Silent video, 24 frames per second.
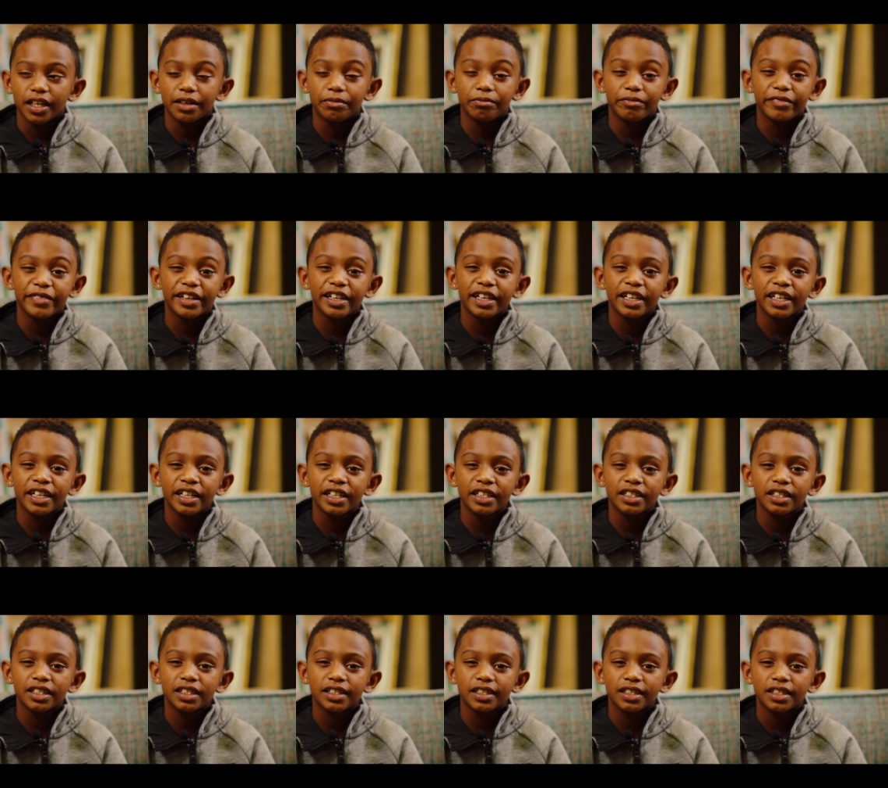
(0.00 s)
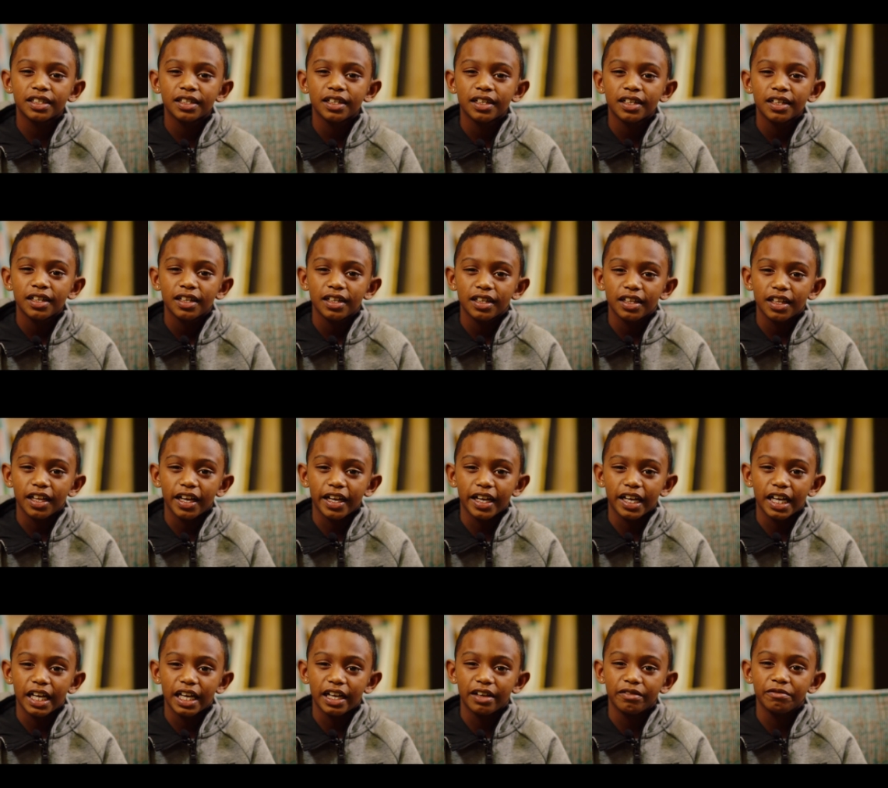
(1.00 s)
It means
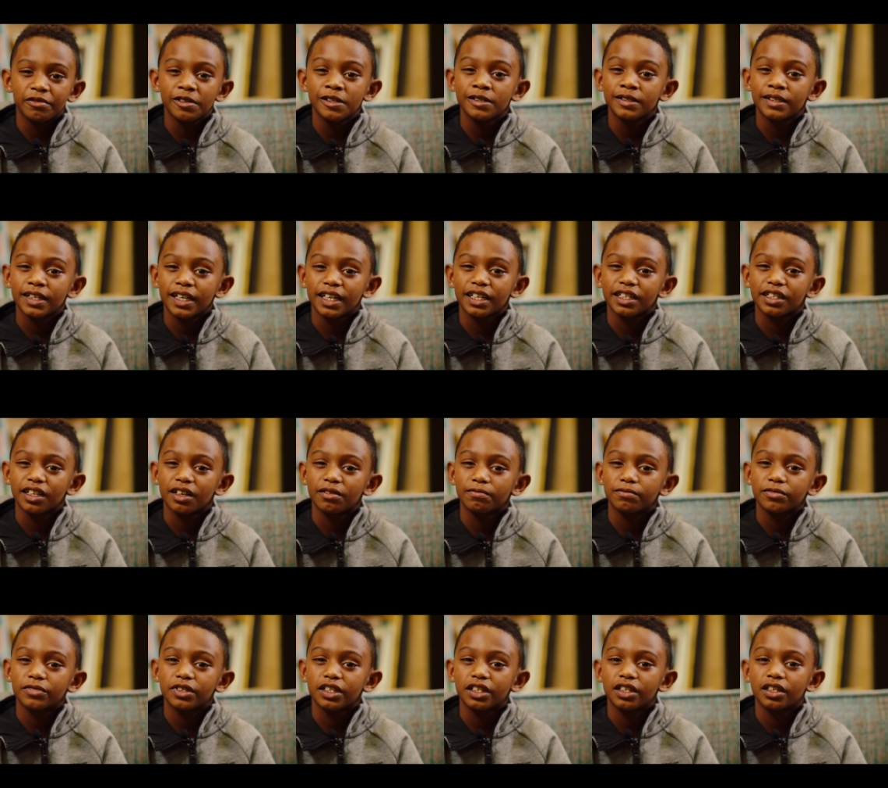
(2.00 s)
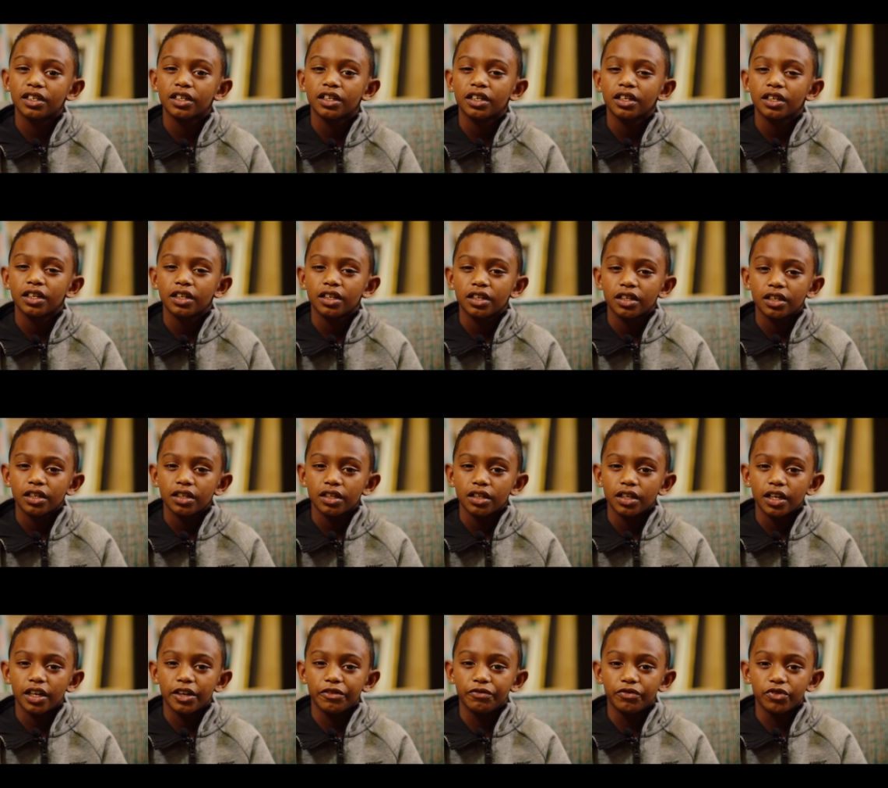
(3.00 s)
like if you say something,
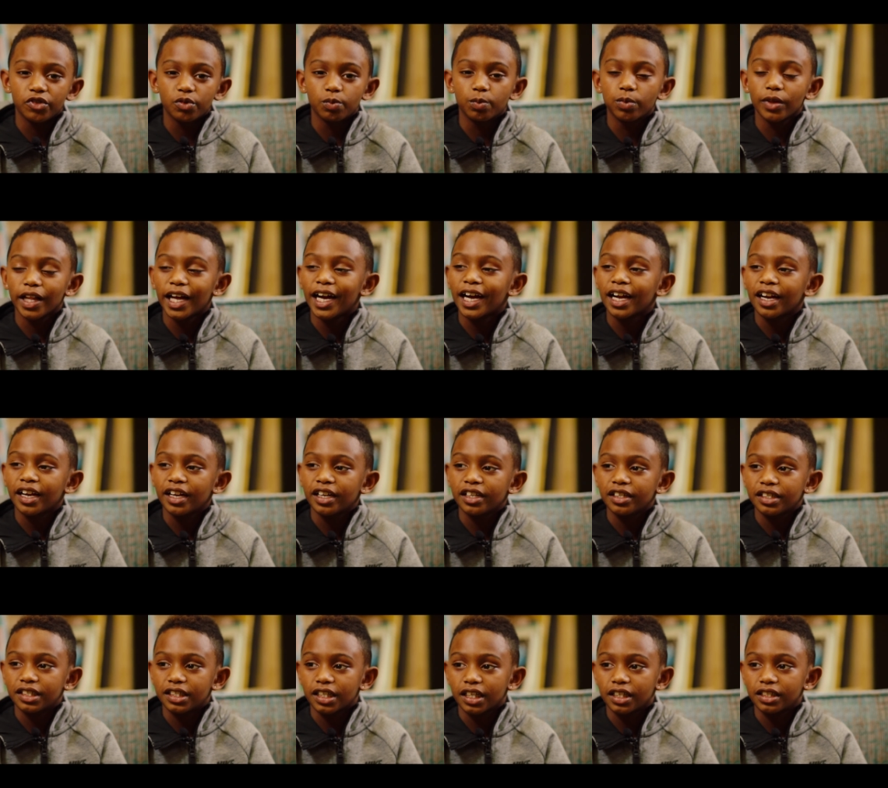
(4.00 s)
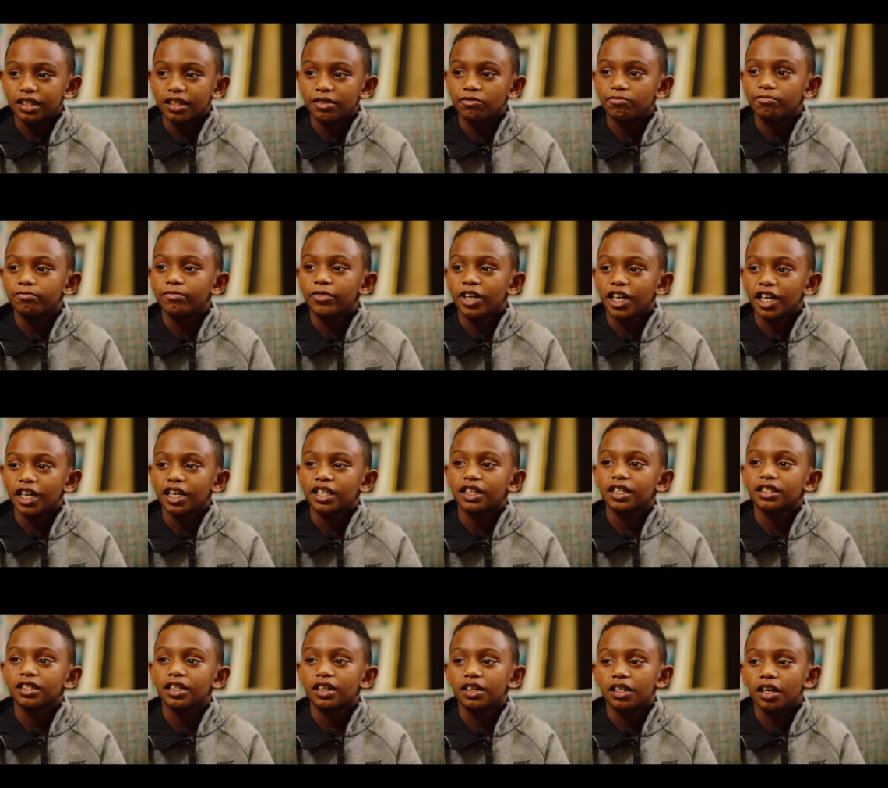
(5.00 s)
if you black you say something about
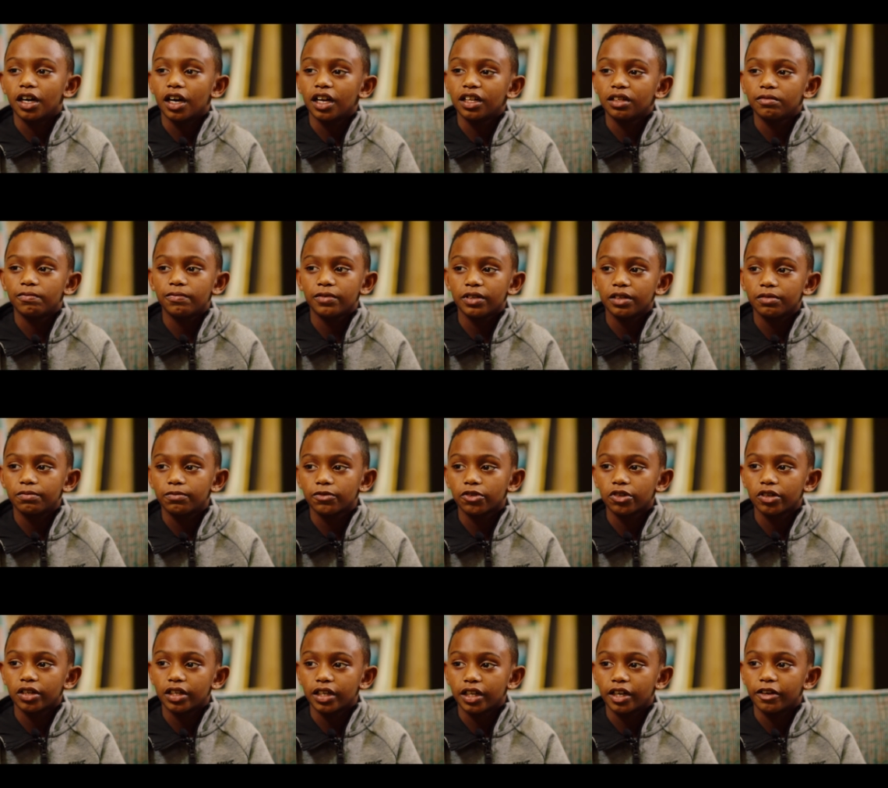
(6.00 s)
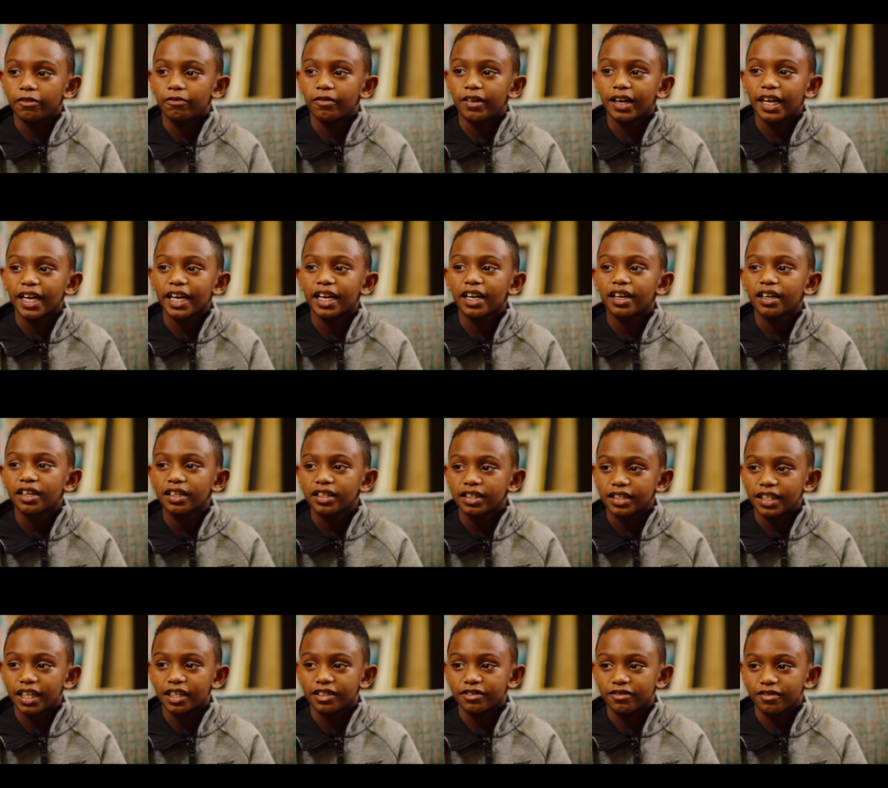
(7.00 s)
uh, other people and they're white,
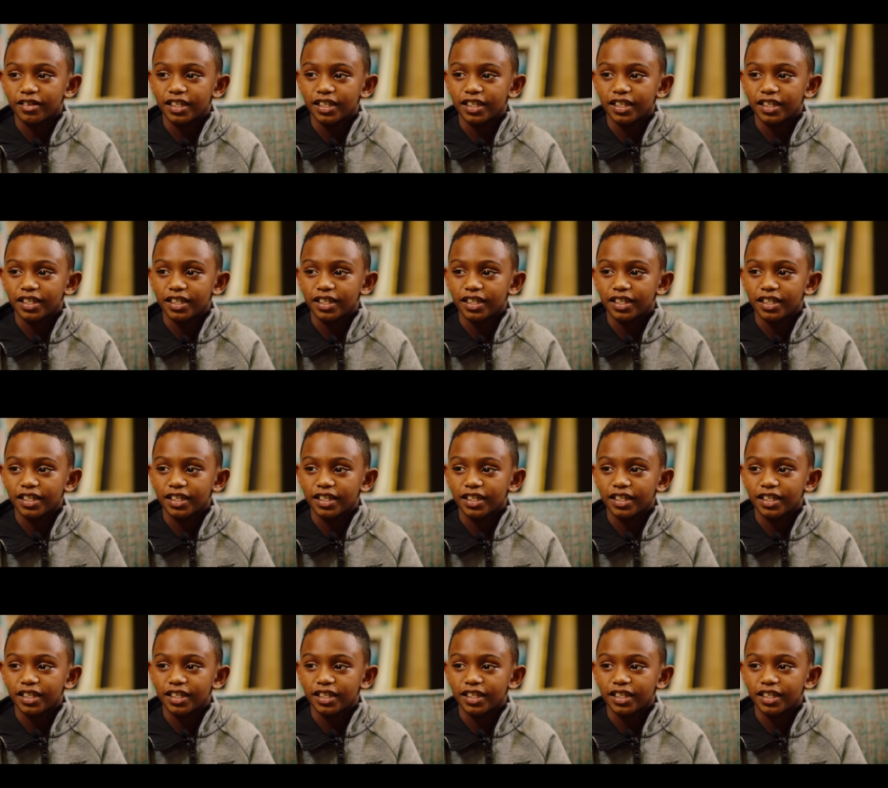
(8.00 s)
that's